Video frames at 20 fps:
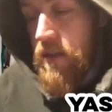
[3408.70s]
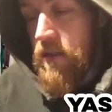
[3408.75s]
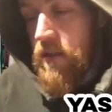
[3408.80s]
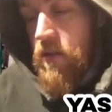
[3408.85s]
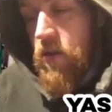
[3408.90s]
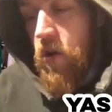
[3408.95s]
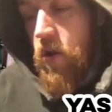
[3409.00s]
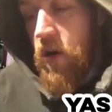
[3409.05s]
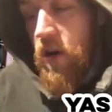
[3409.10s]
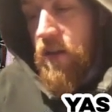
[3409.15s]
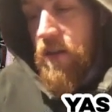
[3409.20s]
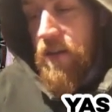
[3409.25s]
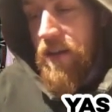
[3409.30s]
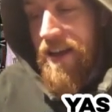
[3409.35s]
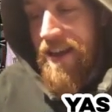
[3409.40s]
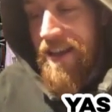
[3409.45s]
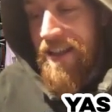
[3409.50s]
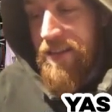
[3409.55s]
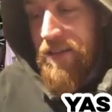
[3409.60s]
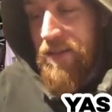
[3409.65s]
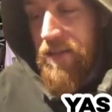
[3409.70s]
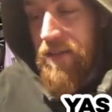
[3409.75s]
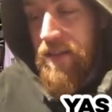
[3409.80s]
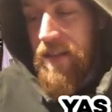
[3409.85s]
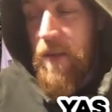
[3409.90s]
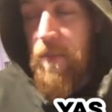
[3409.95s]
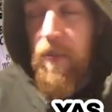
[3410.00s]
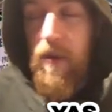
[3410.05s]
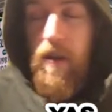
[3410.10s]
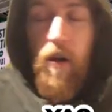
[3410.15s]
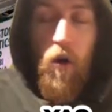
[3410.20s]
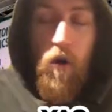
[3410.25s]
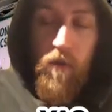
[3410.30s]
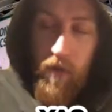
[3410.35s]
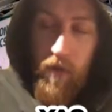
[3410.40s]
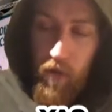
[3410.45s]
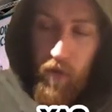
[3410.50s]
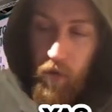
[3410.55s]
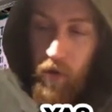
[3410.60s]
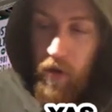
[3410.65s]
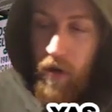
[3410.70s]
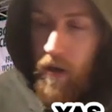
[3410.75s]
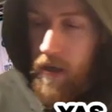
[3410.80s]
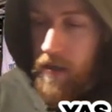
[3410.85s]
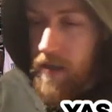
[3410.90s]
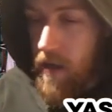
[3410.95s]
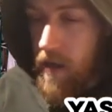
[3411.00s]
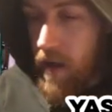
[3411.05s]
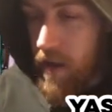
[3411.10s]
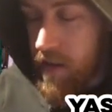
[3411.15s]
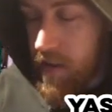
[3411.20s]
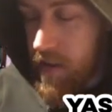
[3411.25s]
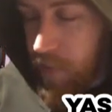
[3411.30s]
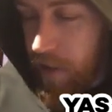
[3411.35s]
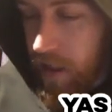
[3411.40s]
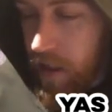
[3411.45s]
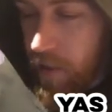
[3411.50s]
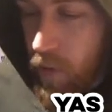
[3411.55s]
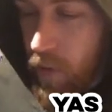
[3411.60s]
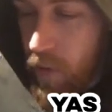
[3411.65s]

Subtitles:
Look, dipping over to the last bit of the